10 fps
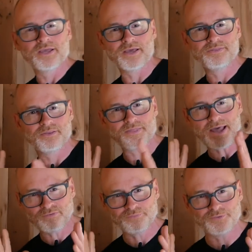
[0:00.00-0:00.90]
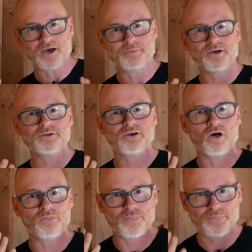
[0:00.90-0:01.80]
And that's a phenomenon
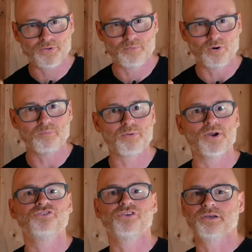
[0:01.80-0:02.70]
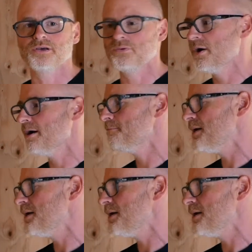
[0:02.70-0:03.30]
called thermal bridging, where